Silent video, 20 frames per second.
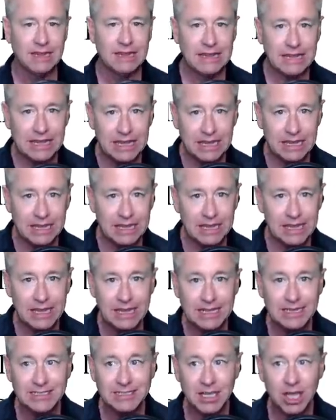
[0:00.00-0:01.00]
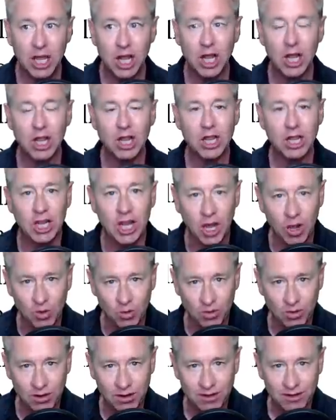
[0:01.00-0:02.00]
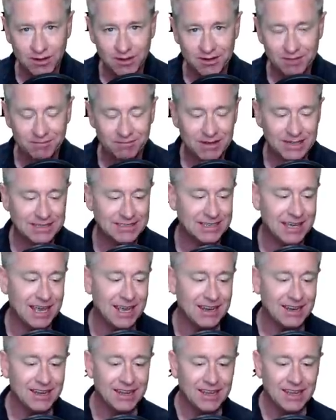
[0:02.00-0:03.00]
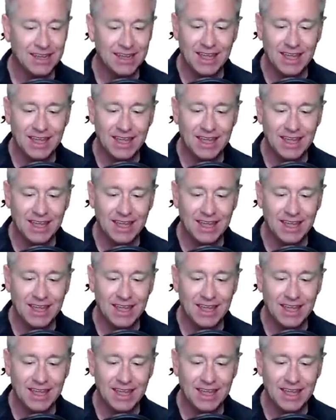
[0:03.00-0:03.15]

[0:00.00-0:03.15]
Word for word: legally is loan. That's it.